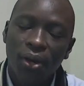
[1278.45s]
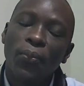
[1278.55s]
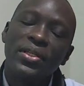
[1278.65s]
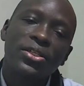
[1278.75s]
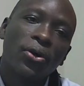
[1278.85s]

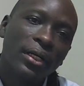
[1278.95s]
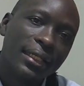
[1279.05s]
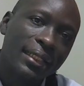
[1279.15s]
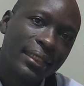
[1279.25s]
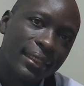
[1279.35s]
which
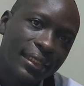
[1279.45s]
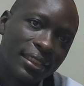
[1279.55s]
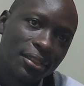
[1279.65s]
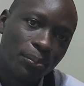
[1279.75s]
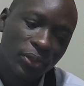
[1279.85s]
content
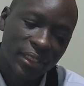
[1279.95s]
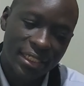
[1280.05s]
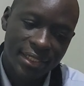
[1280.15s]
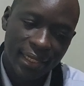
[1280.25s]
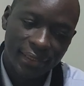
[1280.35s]
is most
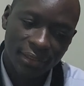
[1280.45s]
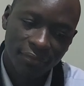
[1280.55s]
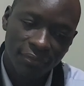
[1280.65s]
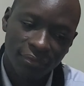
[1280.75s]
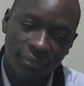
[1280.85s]
attractive
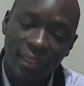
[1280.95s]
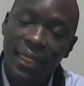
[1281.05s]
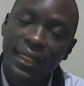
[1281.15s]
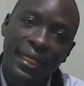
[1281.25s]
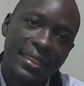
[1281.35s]

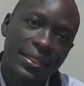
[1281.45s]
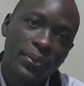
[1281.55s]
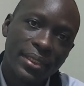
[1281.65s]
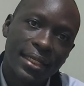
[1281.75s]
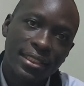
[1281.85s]
and
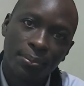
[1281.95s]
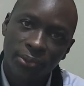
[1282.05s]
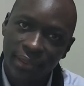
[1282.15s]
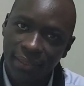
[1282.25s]
which gets the most